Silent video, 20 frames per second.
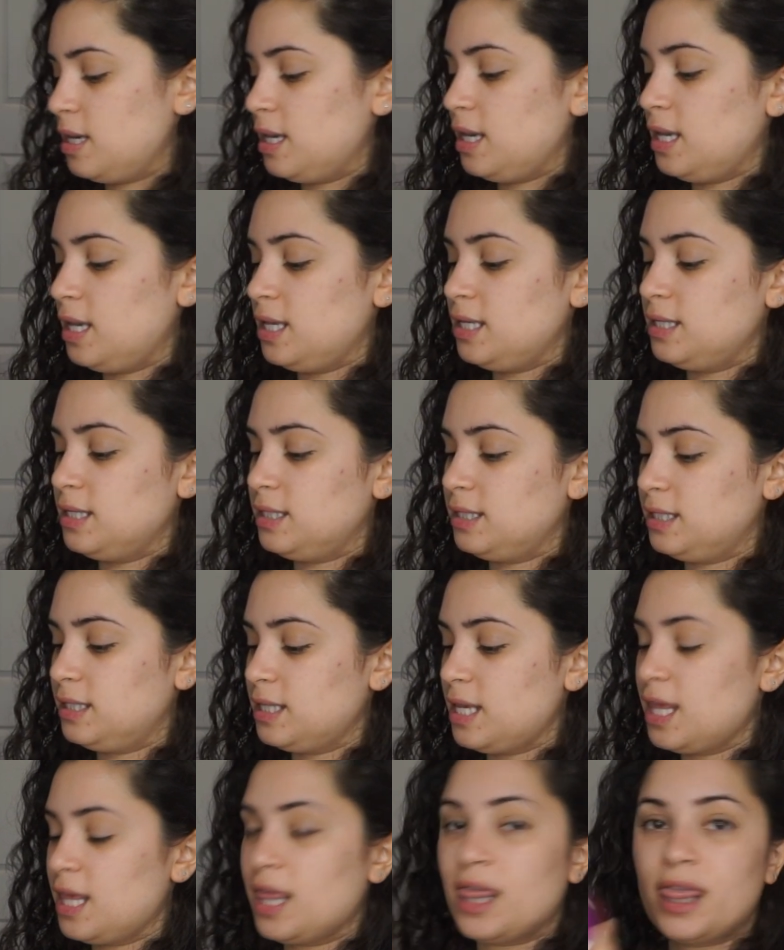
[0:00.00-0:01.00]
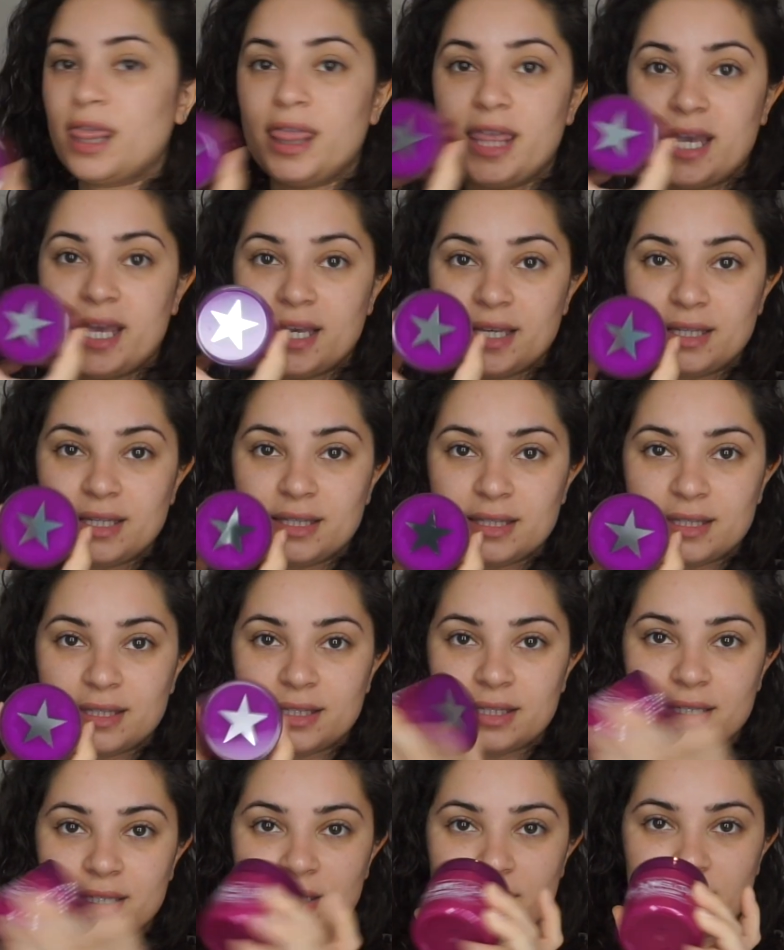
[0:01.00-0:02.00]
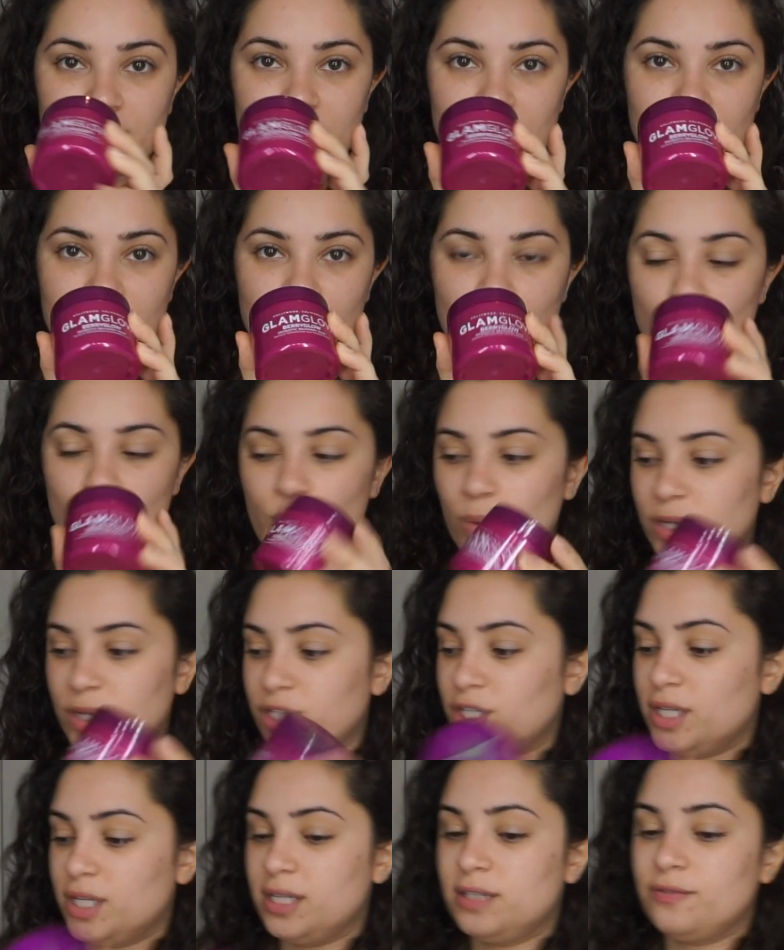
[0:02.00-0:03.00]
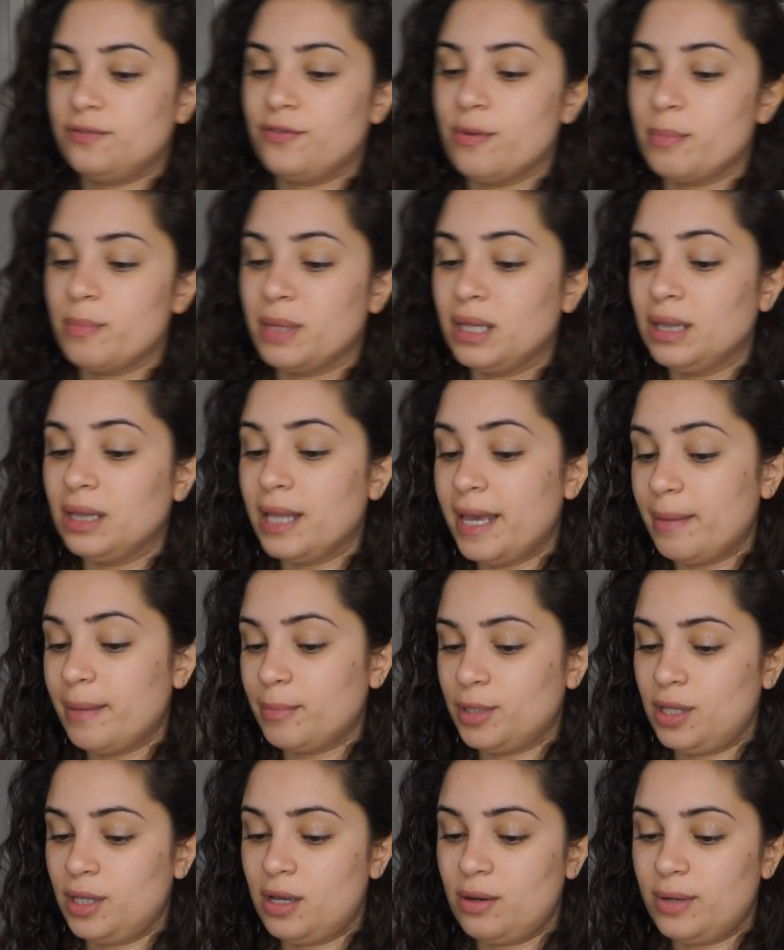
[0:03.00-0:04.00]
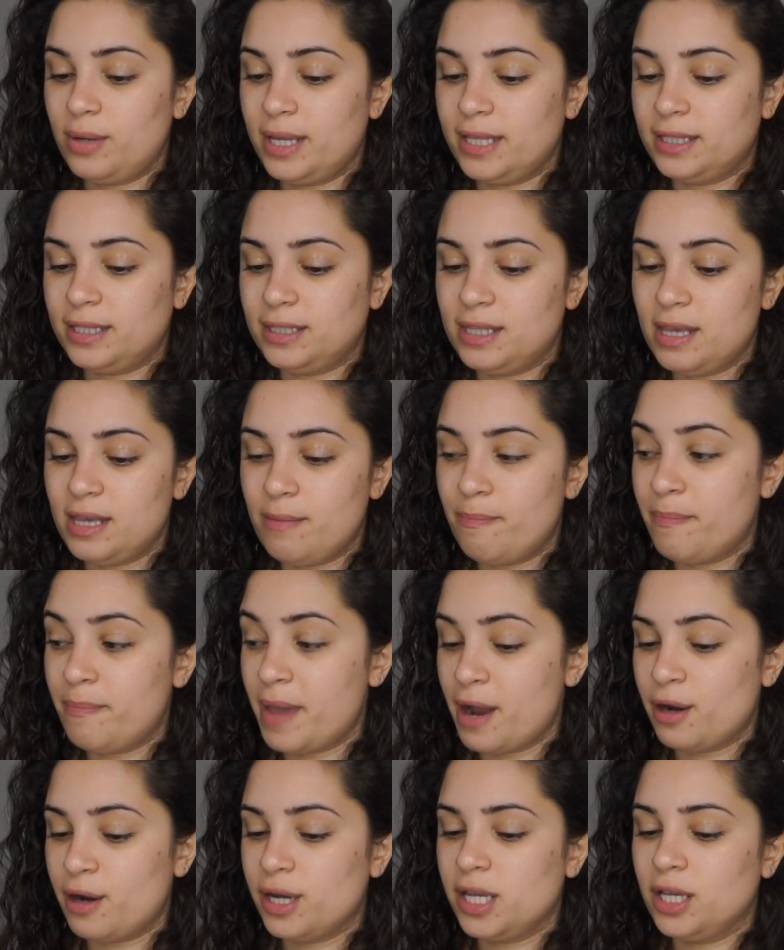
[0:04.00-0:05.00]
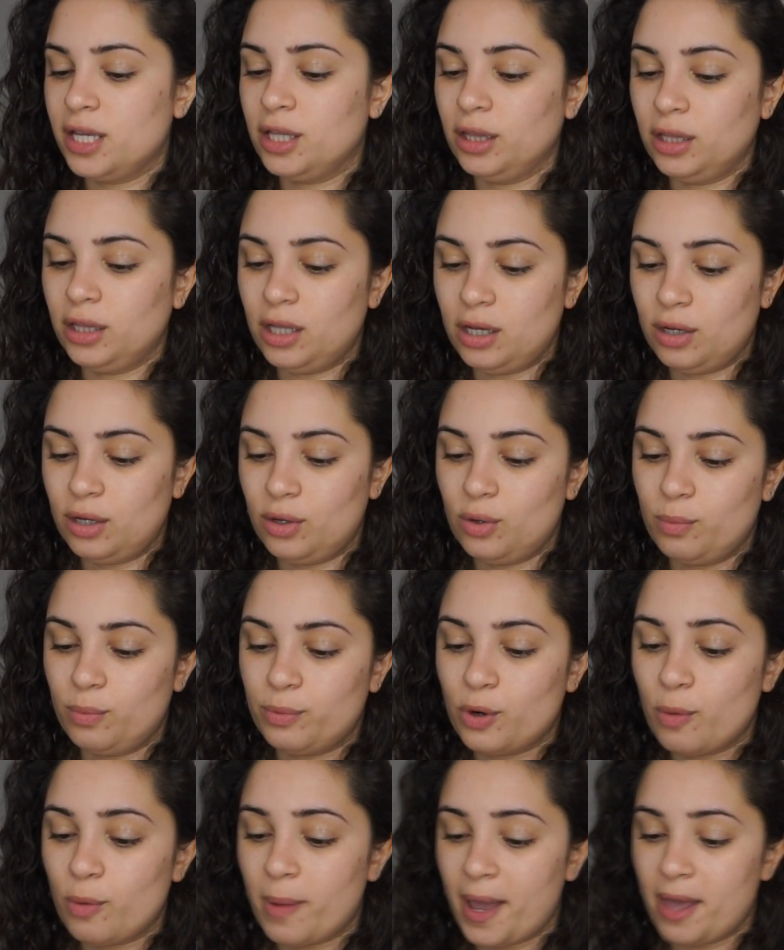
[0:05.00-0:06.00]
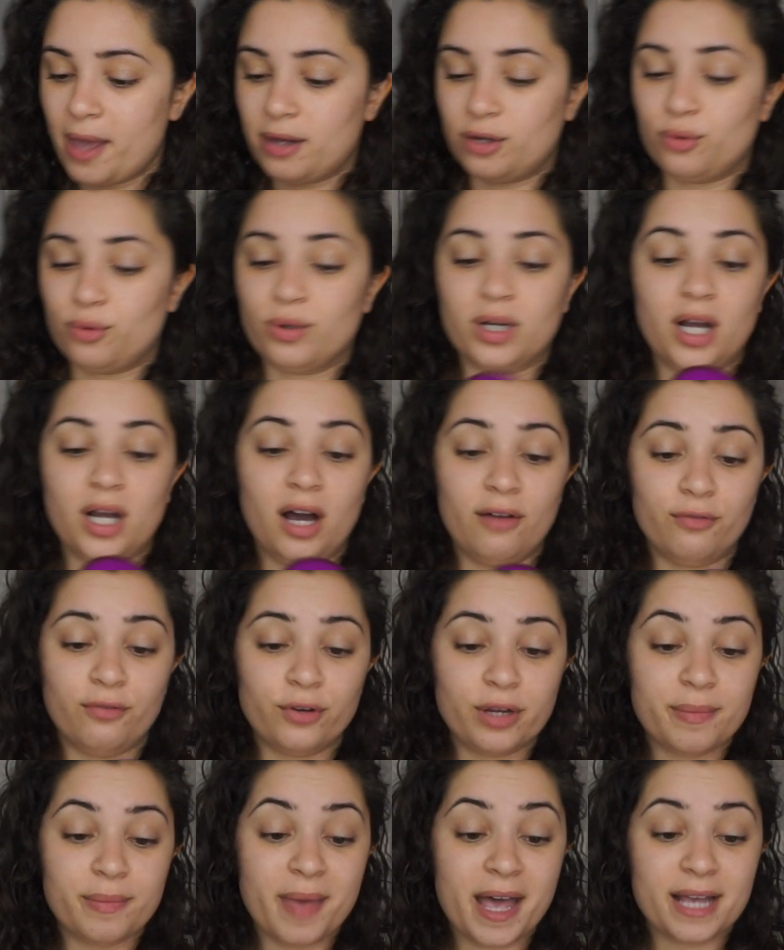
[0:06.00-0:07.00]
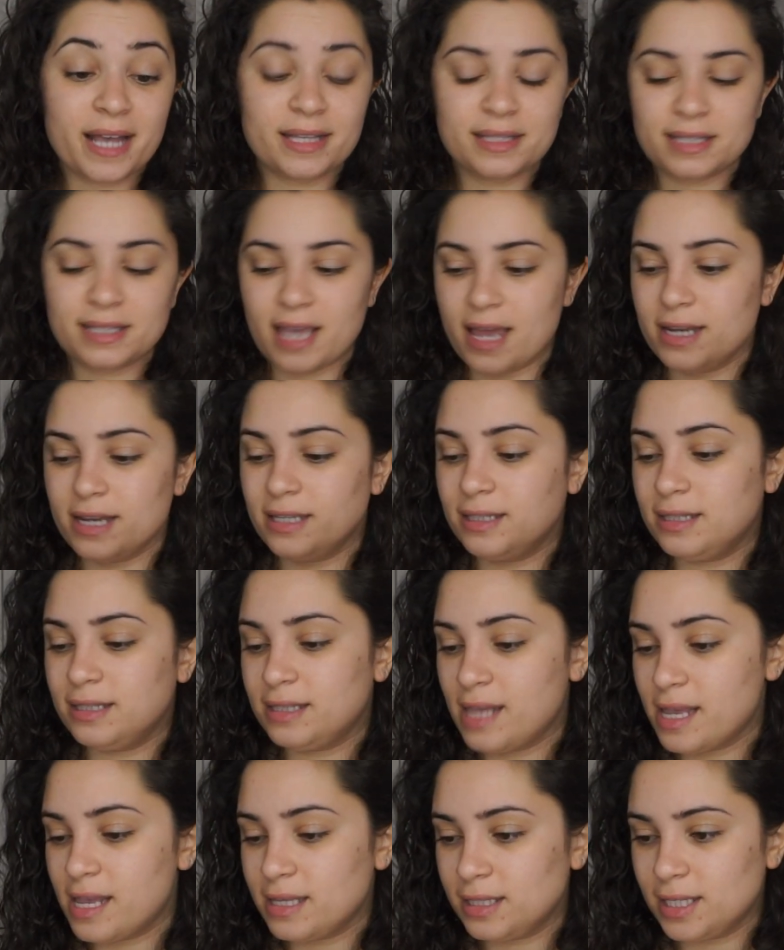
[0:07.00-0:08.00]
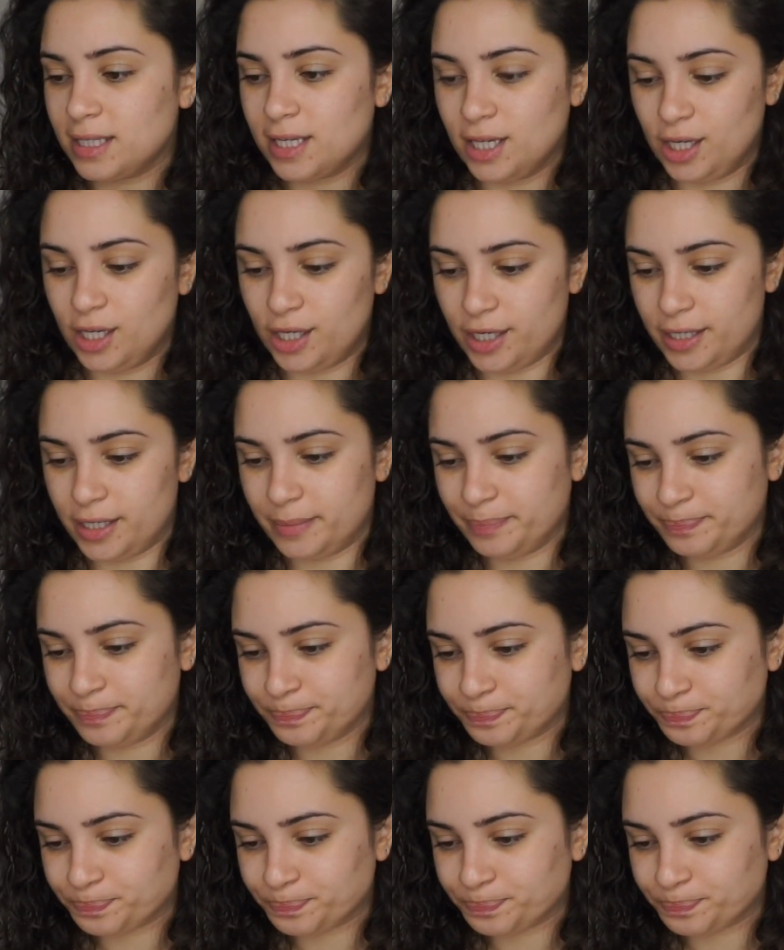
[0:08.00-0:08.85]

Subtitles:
is this, which is from GlamGlow. It's the BerryGlow Probiotic Recovery Mask, and it says here